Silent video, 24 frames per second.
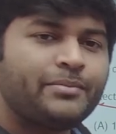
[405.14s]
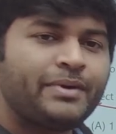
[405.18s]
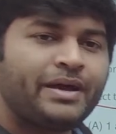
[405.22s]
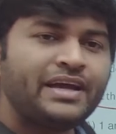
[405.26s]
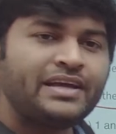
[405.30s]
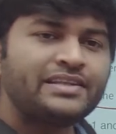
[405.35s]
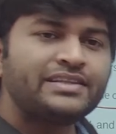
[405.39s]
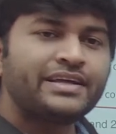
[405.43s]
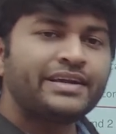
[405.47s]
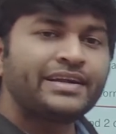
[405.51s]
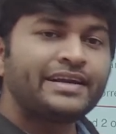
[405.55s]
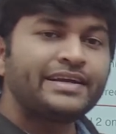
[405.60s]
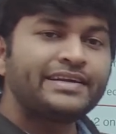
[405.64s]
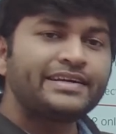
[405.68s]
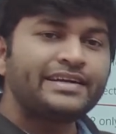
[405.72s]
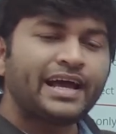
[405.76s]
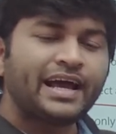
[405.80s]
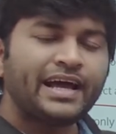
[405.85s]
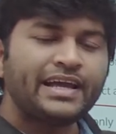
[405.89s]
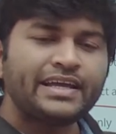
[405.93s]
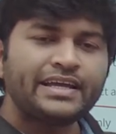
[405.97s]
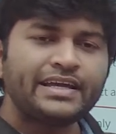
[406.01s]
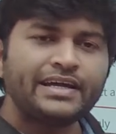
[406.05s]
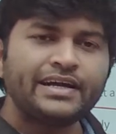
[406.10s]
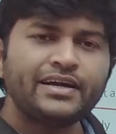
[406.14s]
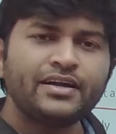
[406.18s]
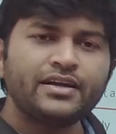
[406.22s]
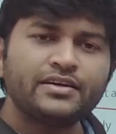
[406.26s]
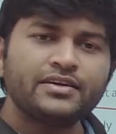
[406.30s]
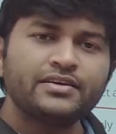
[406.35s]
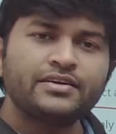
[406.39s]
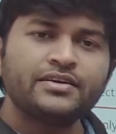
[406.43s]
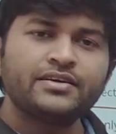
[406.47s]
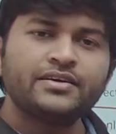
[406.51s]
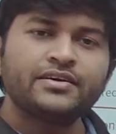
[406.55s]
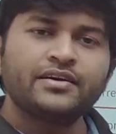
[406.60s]
by the retired,
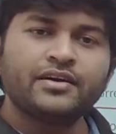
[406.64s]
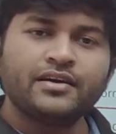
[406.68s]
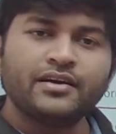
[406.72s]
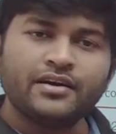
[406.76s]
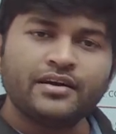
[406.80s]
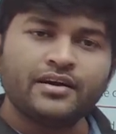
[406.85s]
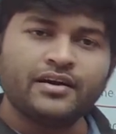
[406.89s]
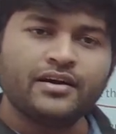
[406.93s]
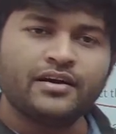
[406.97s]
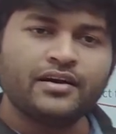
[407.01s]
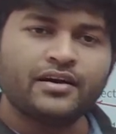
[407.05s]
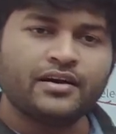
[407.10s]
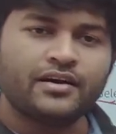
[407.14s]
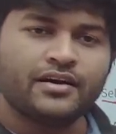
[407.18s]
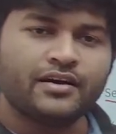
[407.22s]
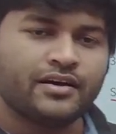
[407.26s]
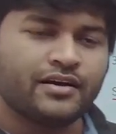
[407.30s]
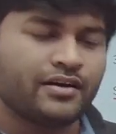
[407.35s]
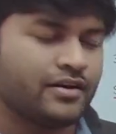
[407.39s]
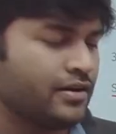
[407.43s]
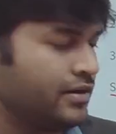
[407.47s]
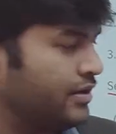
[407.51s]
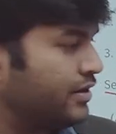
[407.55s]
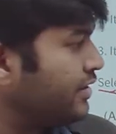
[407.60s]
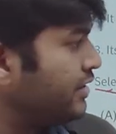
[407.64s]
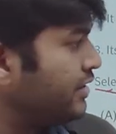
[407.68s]
uh,